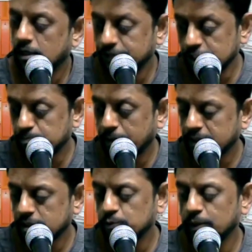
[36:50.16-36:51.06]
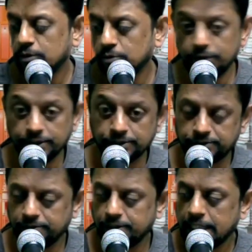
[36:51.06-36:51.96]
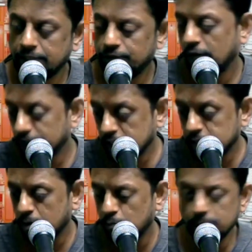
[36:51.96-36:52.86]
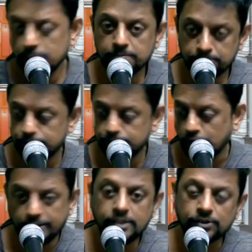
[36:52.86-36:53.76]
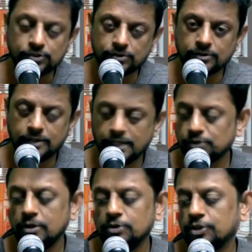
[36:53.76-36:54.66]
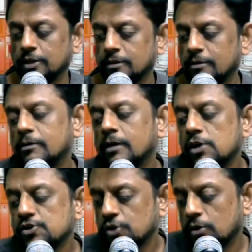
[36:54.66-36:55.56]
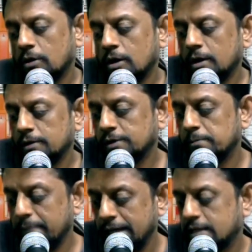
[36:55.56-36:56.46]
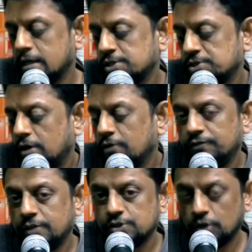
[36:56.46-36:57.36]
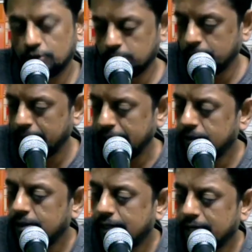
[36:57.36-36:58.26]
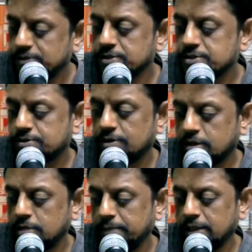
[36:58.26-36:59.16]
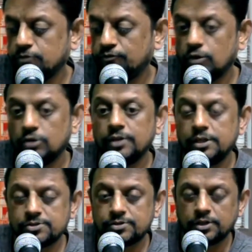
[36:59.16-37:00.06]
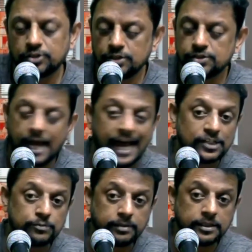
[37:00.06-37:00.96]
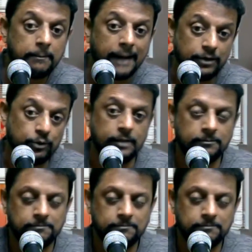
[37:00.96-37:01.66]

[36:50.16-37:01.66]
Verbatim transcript: these buttons will do this if you have these problems try these as solution you know so the makers of this automobile has instructed me to follow the instructions as per the manual